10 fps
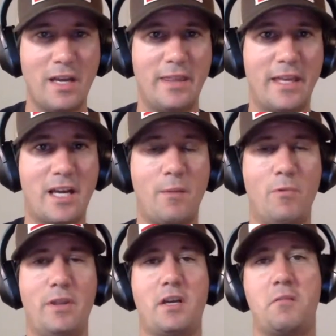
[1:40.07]
They come
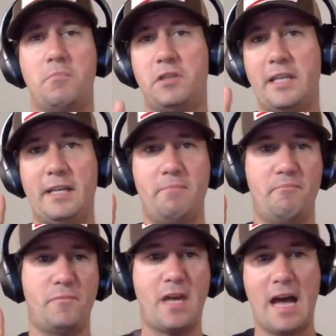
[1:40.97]
with a complete
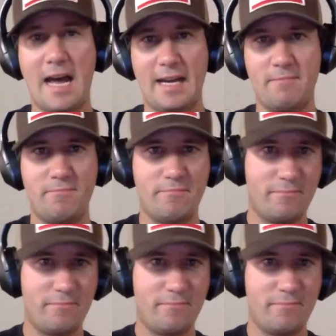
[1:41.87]
guide.